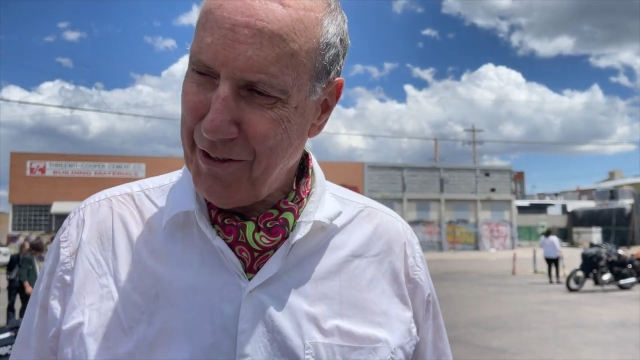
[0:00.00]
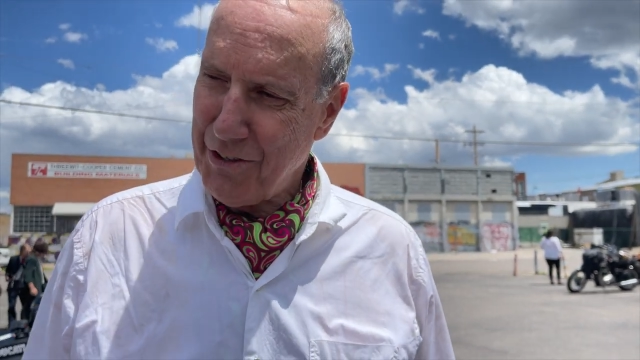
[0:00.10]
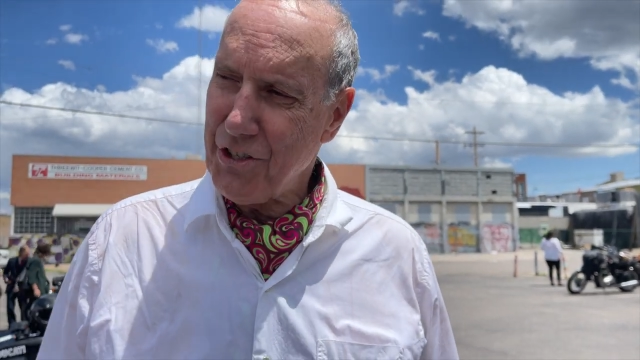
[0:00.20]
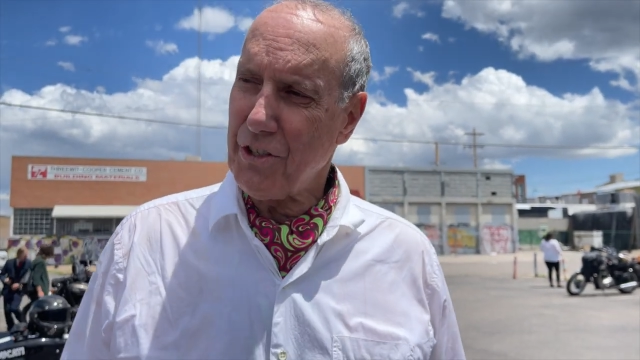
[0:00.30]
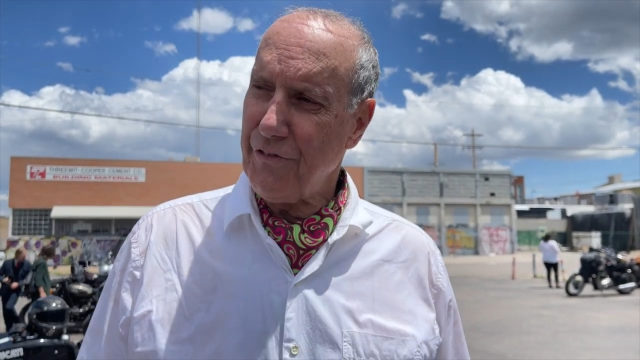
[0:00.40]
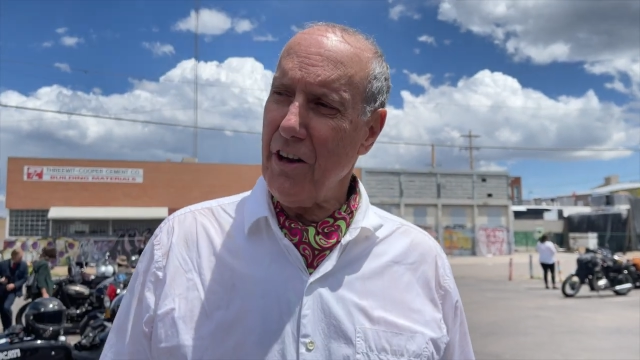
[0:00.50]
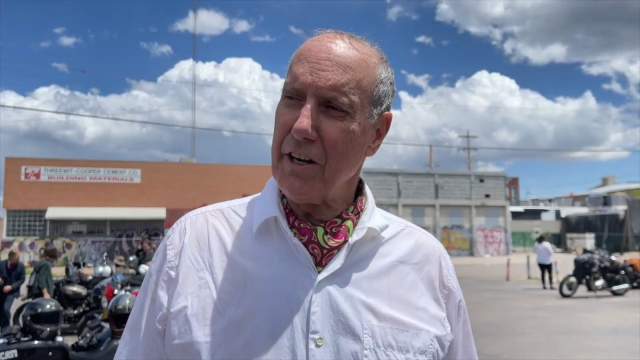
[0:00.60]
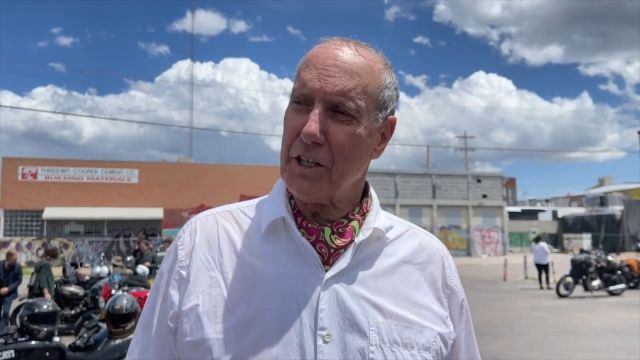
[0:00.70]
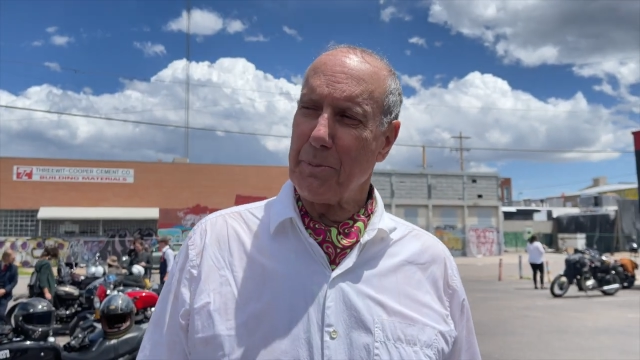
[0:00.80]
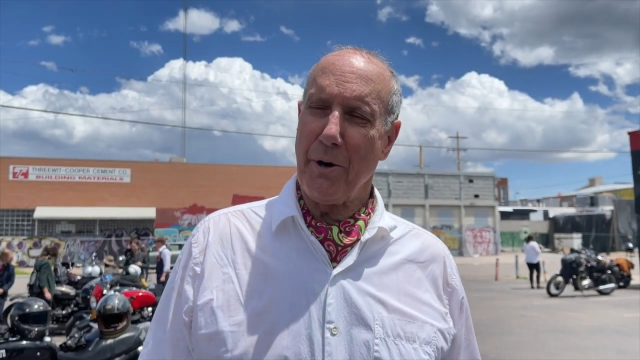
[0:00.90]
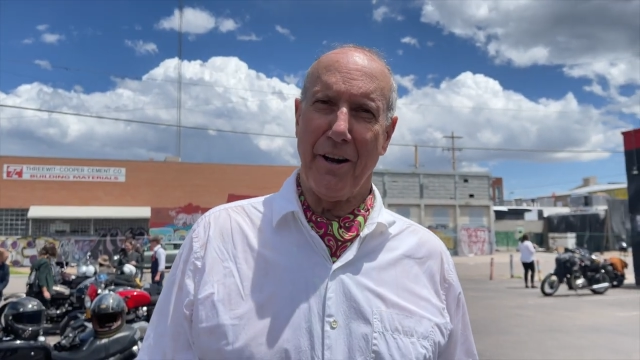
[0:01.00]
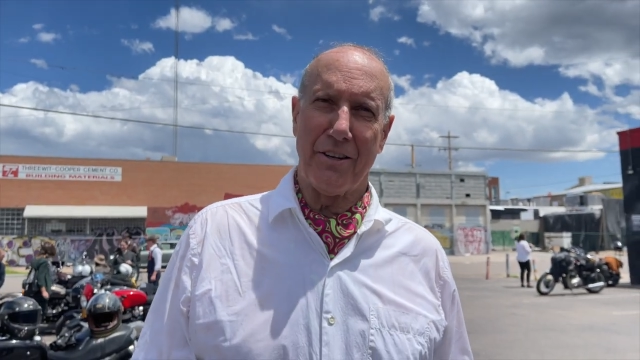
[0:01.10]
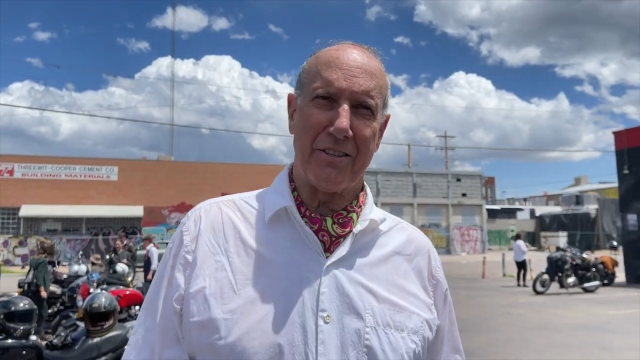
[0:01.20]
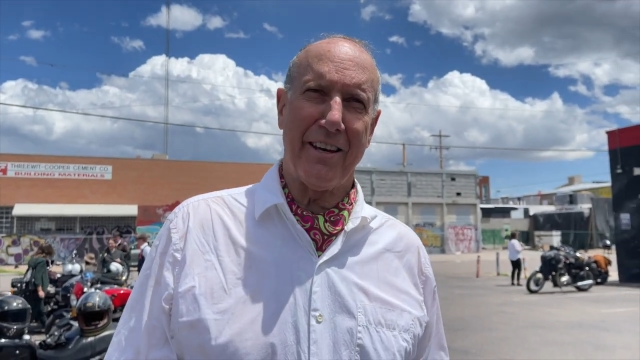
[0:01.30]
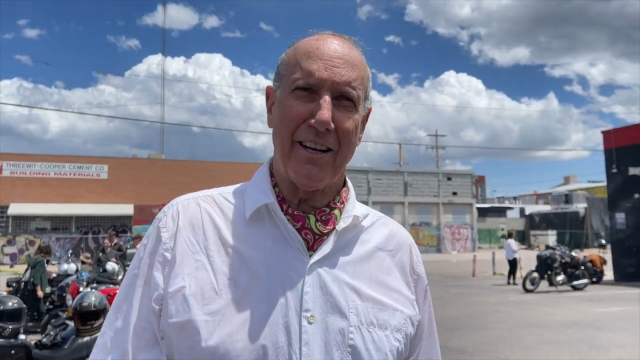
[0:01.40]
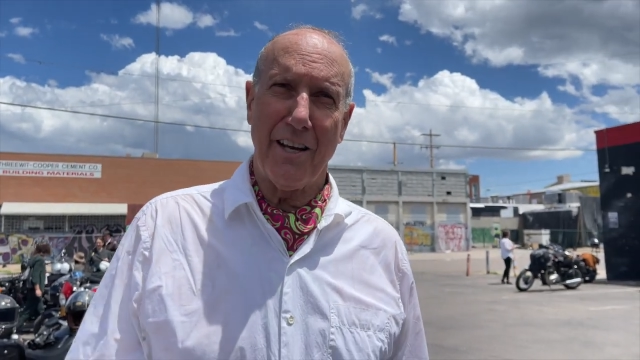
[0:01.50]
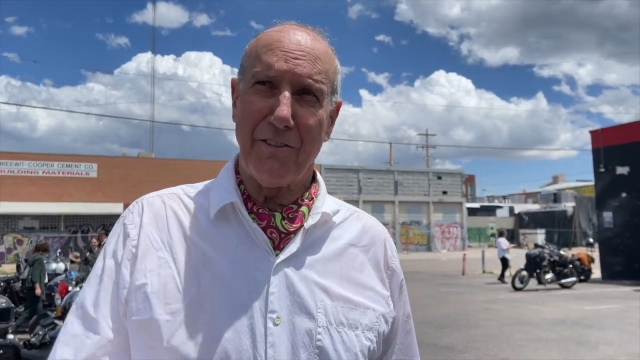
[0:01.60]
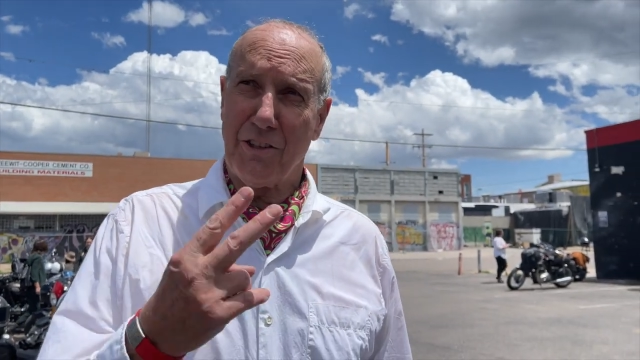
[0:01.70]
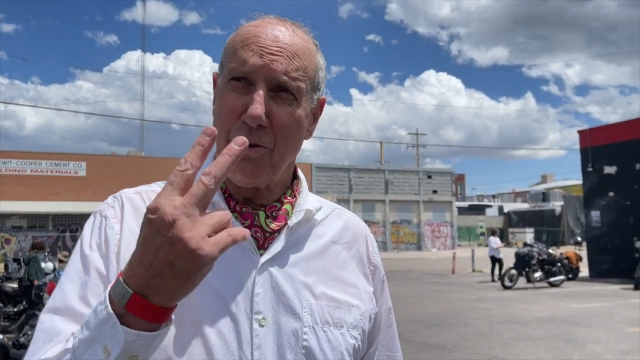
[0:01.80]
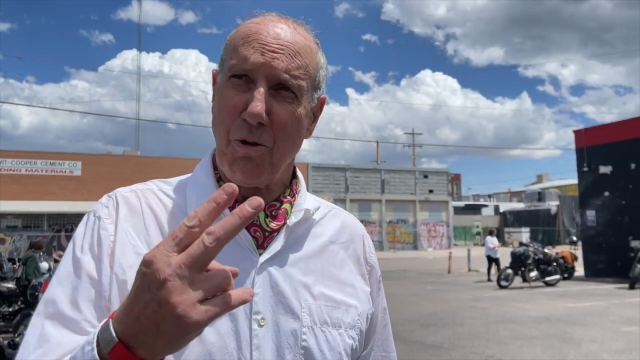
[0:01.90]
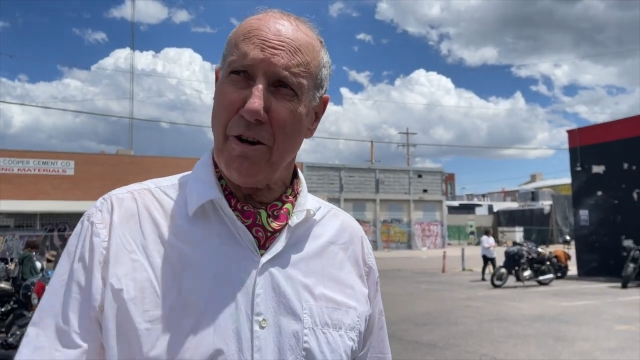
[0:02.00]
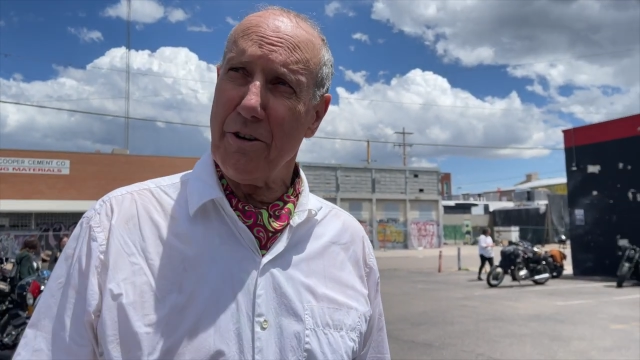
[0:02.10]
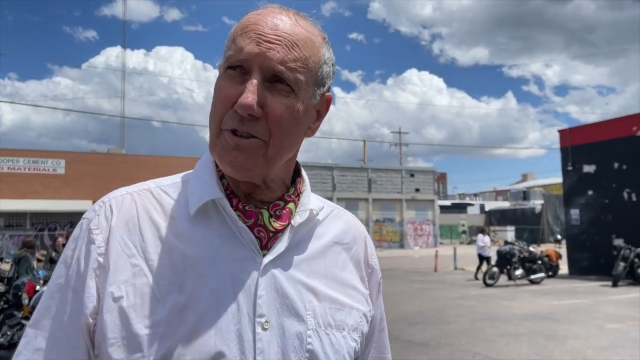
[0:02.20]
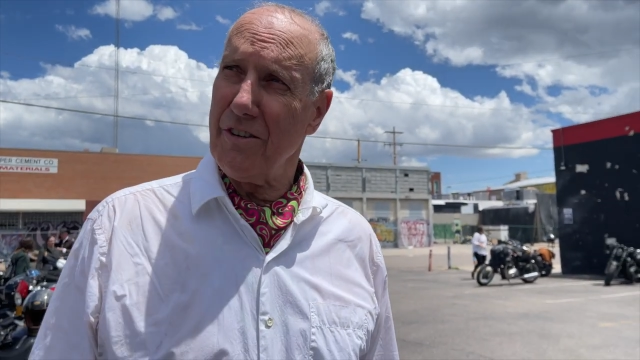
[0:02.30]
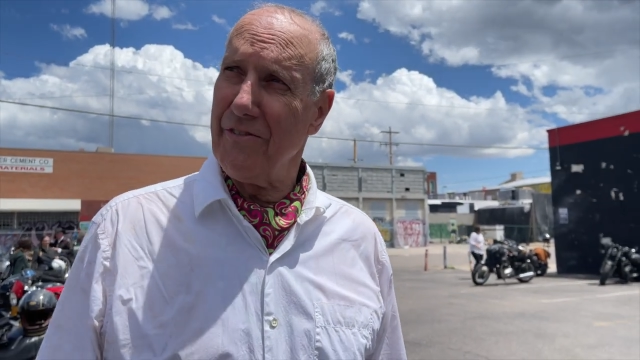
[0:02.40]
Just a fun experience. Can I give two words?